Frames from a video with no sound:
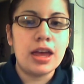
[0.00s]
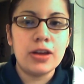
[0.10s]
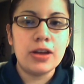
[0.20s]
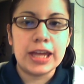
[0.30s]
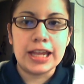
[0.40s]

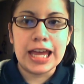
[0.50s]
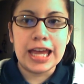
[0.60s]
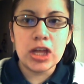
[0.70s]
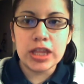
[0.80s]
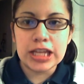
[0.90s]
Okay,
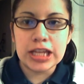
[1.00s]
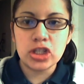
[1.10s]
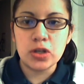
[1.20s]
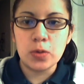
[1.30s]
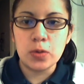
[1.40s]
now that
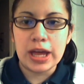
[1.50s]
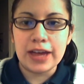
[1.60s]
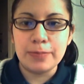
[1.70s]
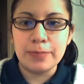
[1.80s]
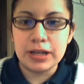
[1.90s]
you
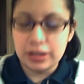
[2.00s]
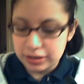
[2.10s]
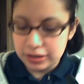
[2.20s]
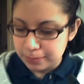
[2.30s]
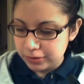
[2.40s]
have put in your
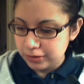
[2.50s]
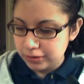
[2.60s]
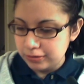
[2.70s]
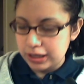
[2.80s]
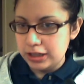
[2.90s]
zipper,
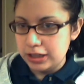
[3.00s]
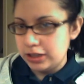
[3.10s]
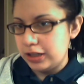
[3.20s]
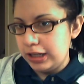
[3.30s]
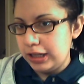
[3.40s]
it
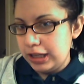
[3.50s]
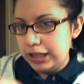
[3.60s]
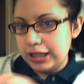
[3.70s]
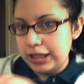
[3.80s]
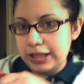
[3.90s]
should look like
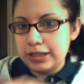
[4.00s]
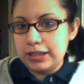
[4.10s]
this.